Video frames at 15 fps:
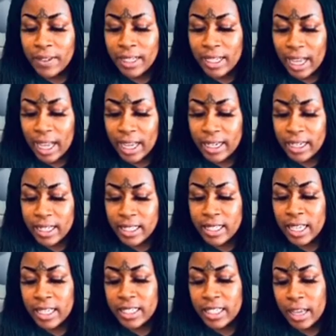kindness,
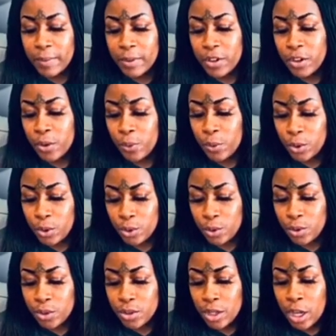examine your
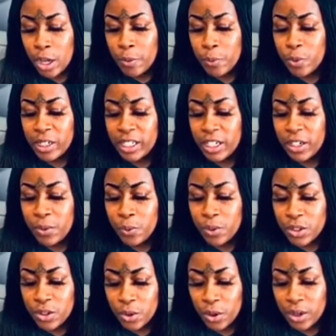wounds, bringing
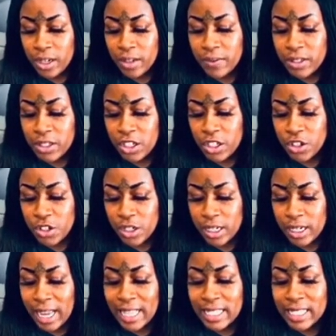restorative attention
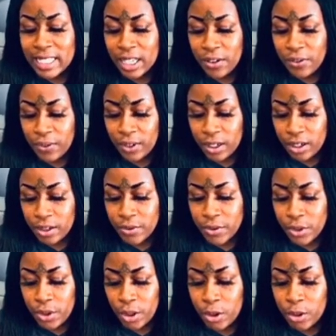and self-love to
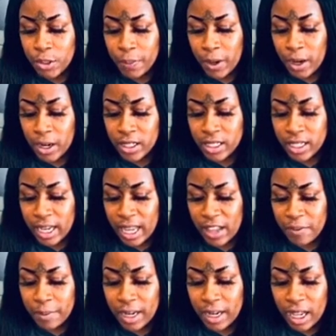those parts that have
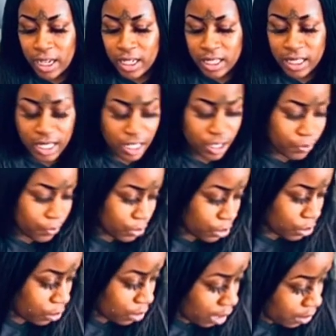been unattended for
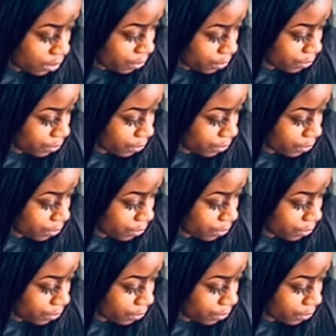too long.